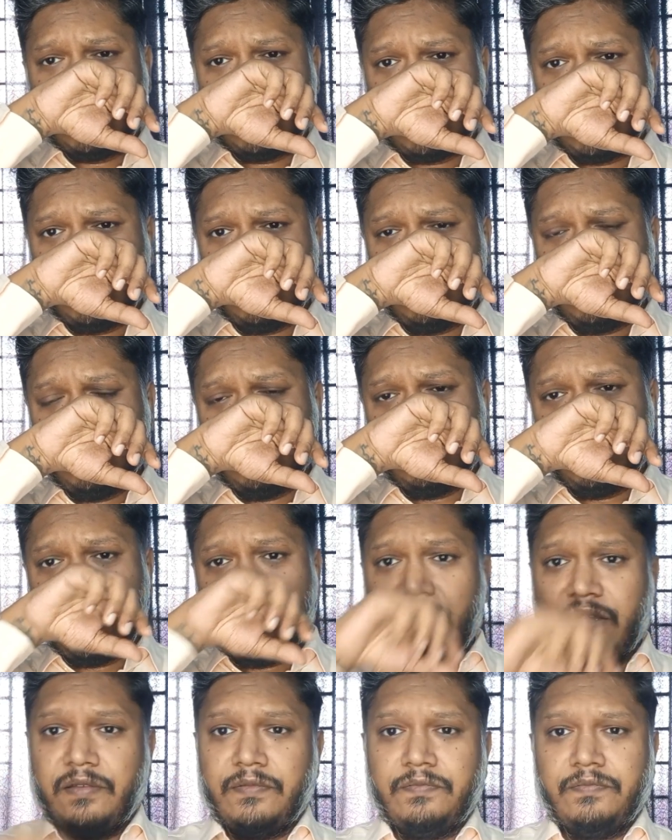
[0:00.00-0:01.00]
So
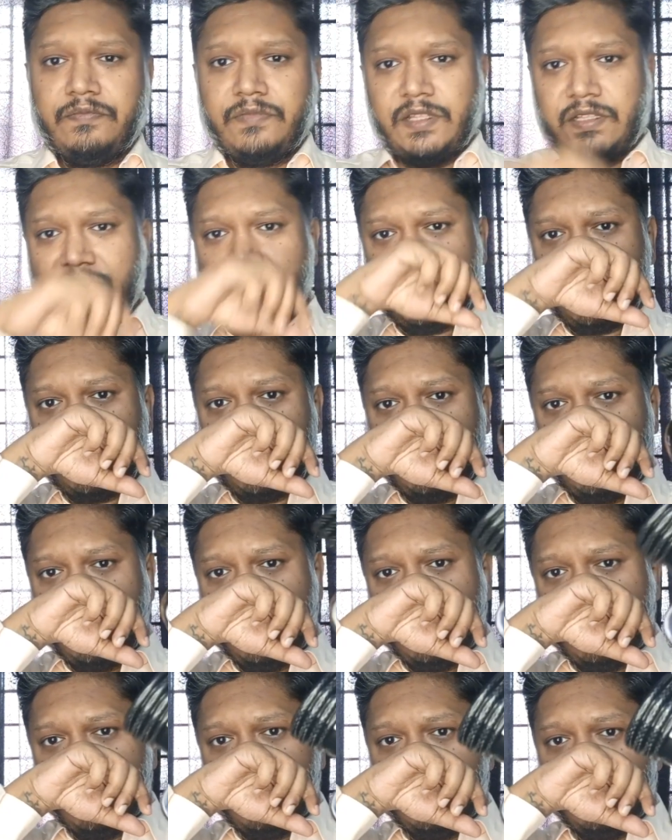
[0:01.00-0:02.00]
yeah, that's it.
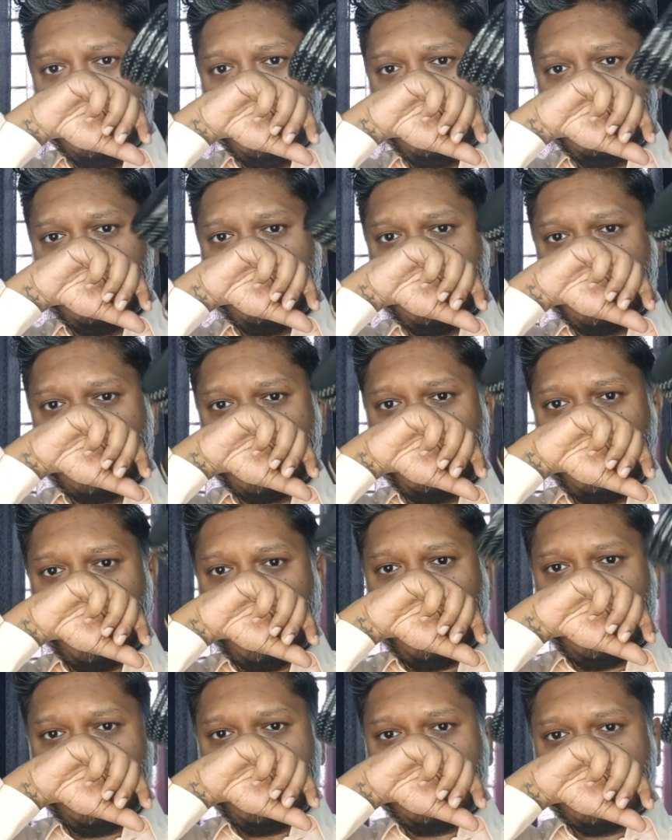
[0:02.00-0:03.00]
The
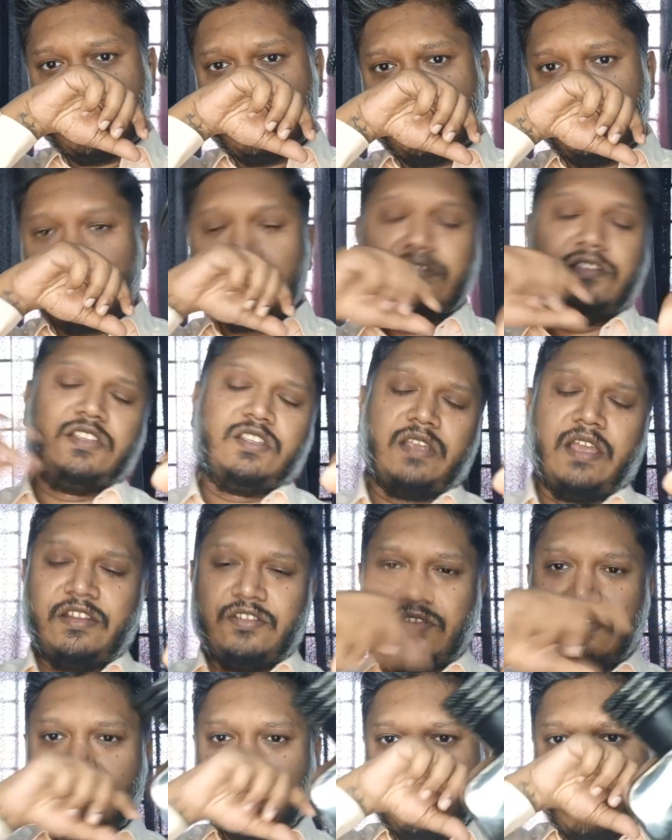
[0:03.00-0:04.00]
smell is this.
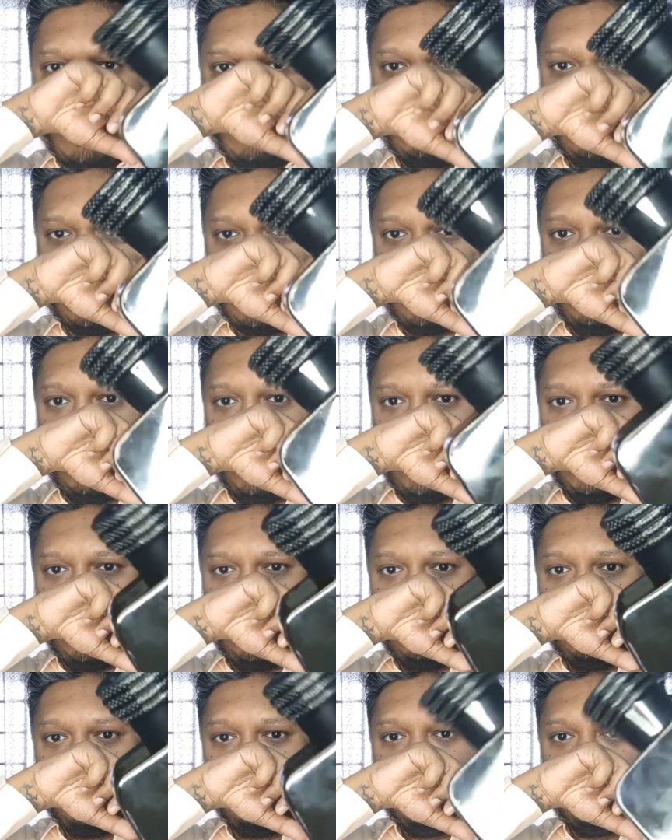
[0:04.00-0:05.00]
I talked about the
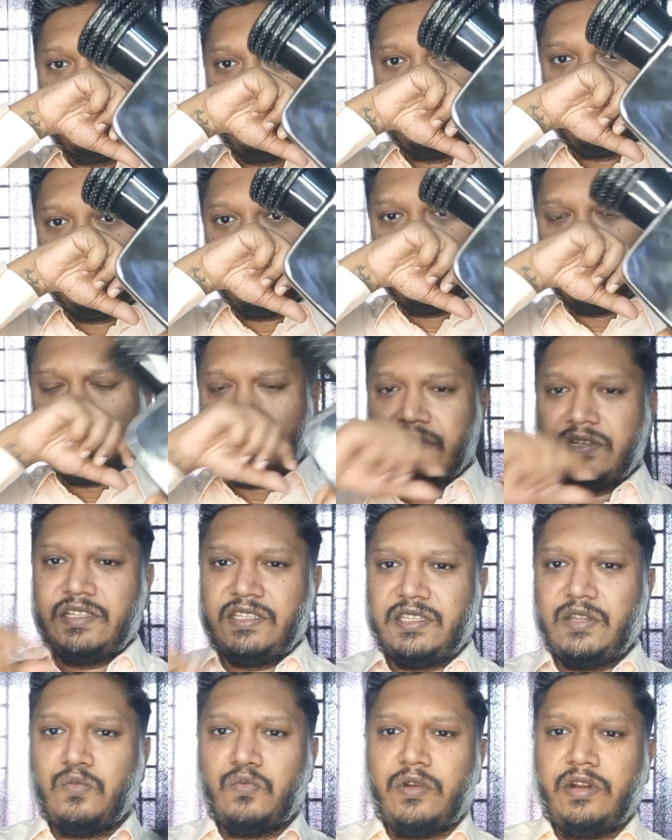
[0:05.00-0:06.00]
smell, a
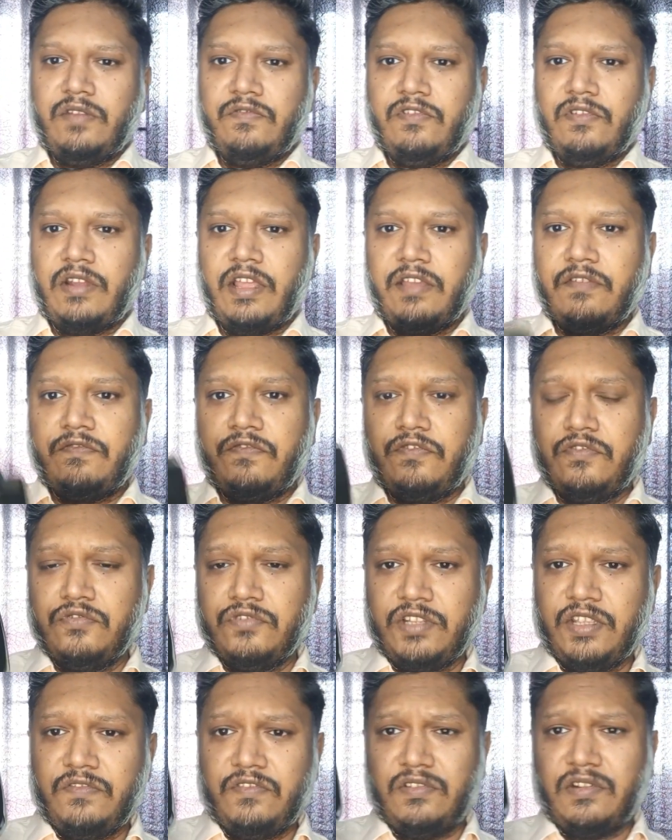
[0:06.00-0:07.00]
decent one. If you like
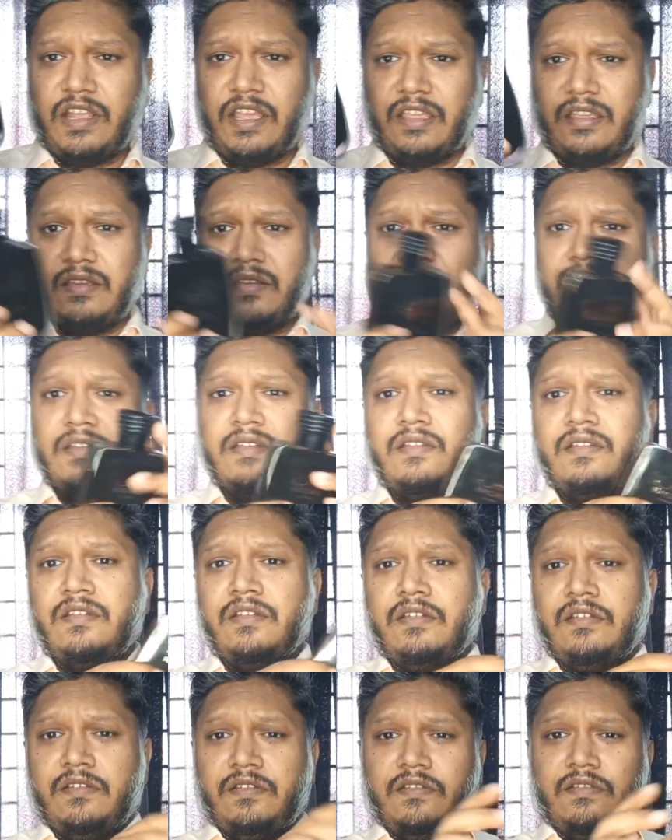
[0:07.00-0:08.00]
fruity, if you like
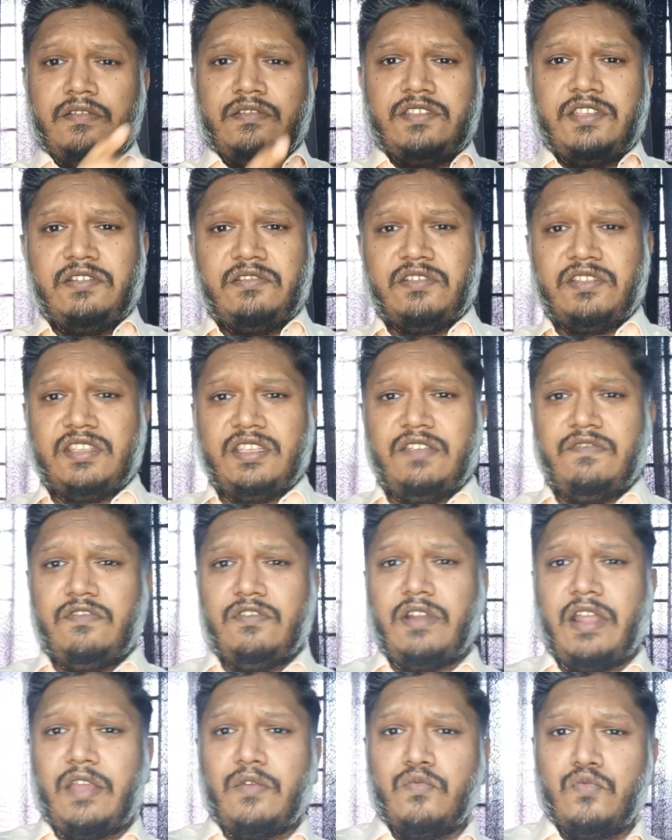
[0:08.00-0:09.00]
citrusy,
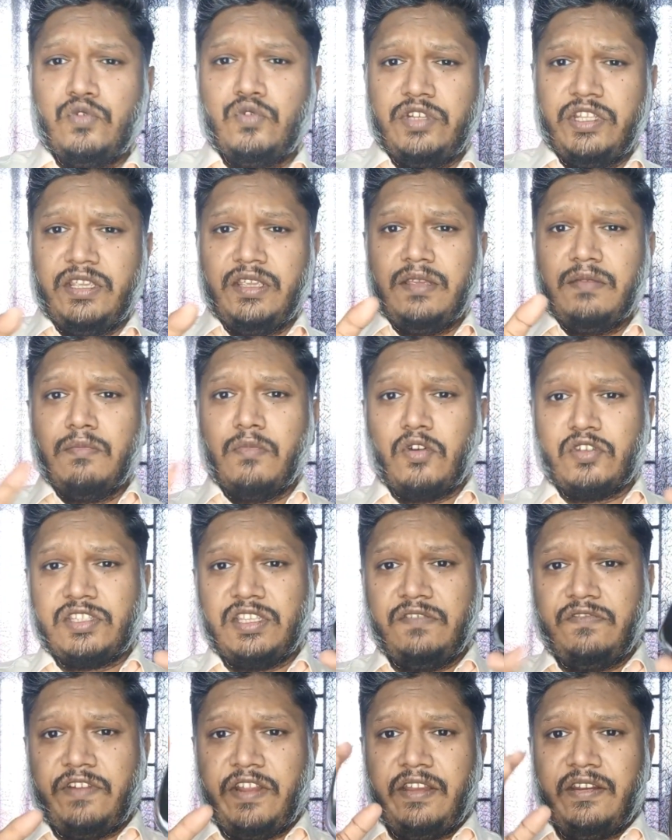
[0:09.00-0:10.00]
if you like woody,
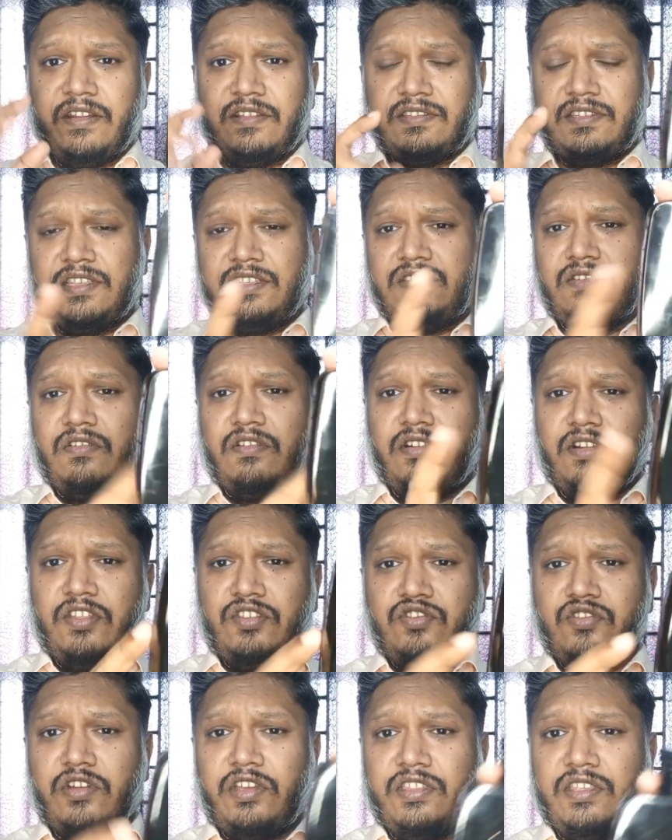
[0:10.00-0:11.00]
mossy fragrances, you're gonna
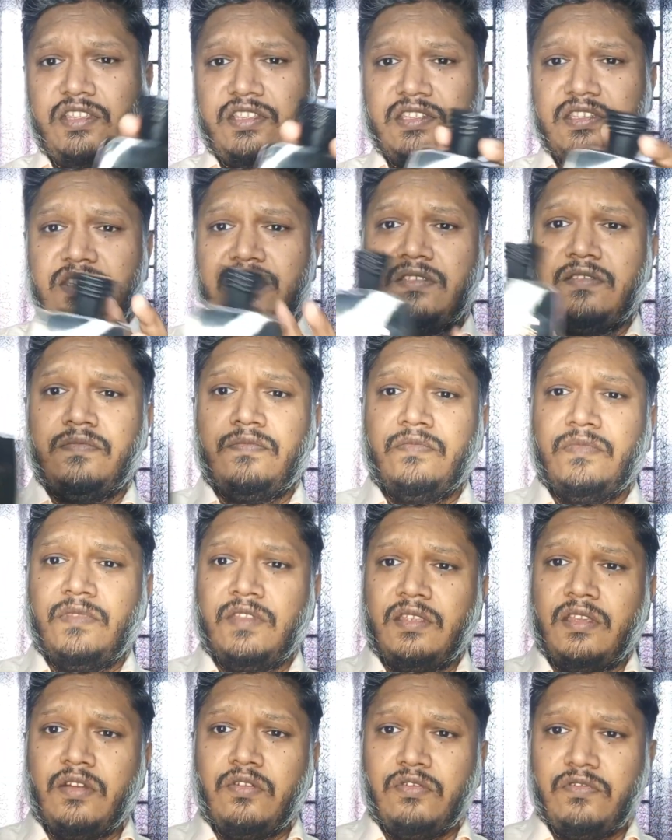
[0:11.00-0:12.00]
enjoy this.
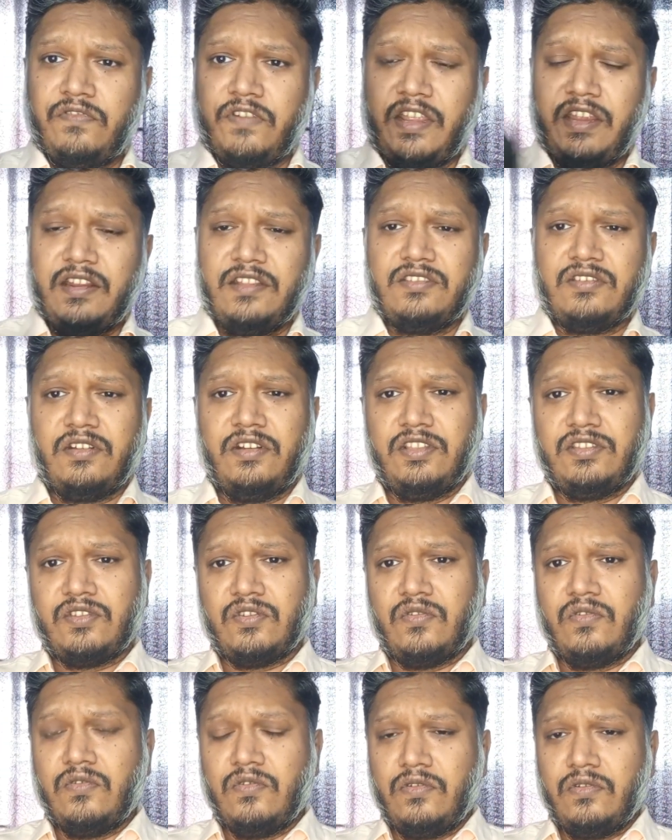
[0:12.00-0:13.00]
A good fragrance on
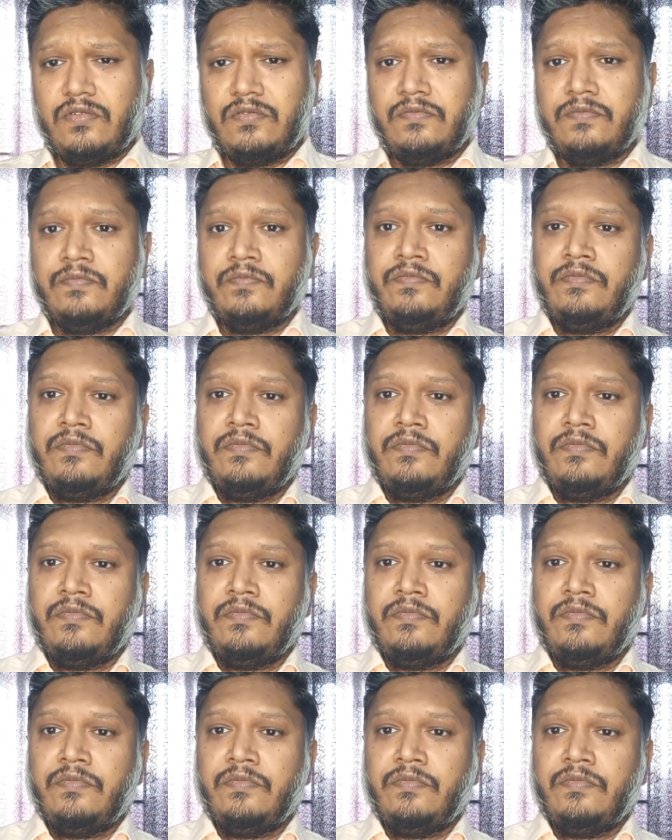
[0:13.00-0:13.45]
its own.